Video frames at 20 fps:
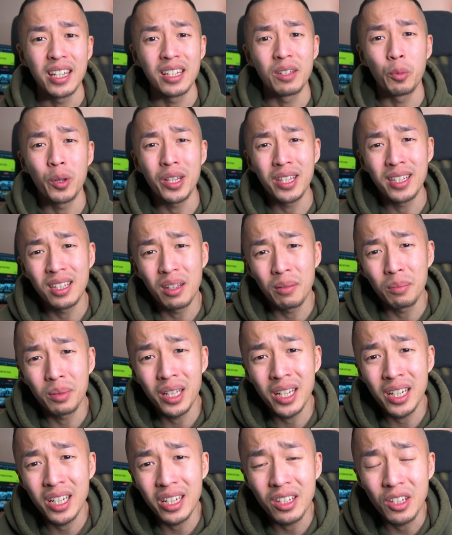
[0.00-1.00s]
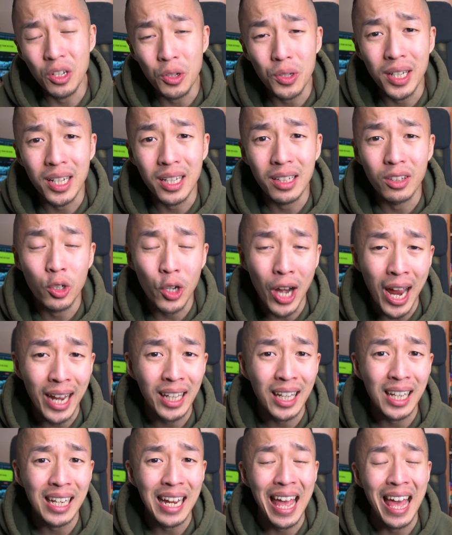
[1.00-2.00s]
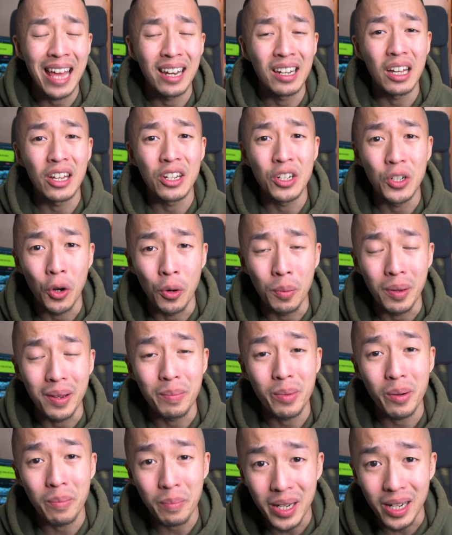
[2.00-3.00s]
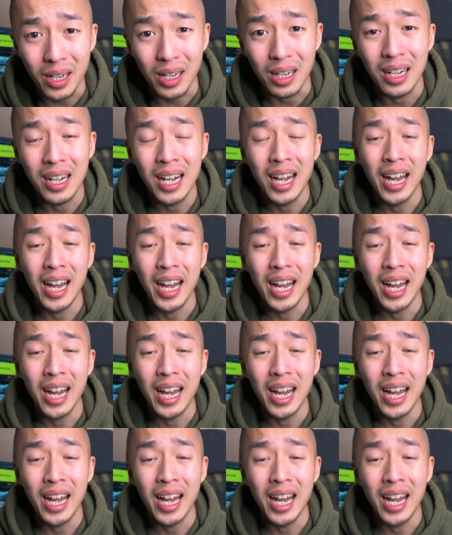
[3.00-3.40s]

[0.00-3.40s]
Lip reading: with simply just using tracking and Adobe Premiere.